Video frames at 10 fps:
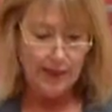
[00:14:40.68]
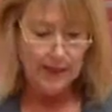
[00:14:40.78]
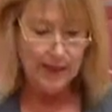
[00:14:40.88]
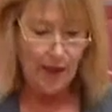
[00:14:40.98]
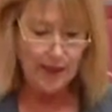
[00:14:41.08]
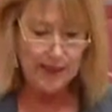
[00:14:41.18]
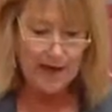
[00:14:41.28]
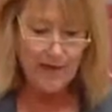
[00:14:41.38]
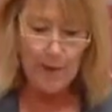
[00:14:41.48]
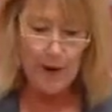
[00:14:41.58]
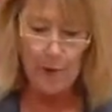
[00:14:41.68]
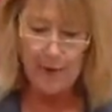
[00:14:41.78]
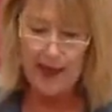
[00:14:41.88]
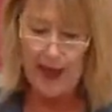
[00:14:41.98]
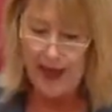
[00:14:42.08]
designed to give them a
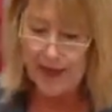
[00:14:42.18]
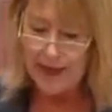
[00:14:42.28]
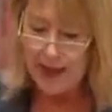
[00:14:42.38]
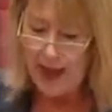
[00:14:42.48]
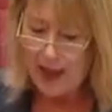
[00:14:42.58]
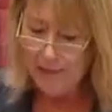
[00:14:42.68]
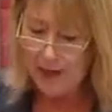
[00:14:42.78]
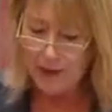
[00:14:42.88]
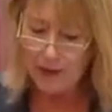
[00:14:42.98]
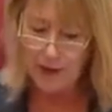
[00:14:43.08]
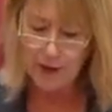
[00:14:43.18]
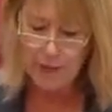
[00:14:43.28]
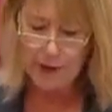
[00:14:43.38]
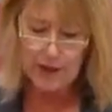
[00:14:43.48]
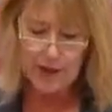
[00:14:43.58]
helping hand and make the cost
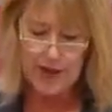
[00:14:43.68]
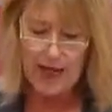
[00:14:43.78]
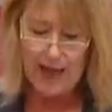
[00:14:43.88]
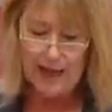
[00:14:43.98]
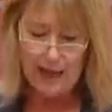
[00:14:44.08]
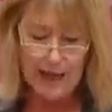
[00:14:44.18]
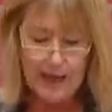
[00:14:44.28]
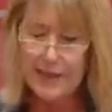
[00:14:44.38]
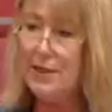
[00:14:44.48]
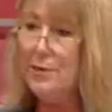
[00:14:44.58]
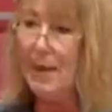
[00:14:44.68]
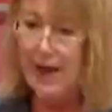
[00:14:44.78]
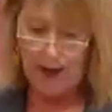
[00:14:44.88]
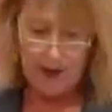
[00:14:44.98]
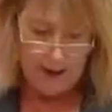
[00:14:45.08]
pressures that little easier to
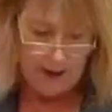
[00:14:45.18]
bear?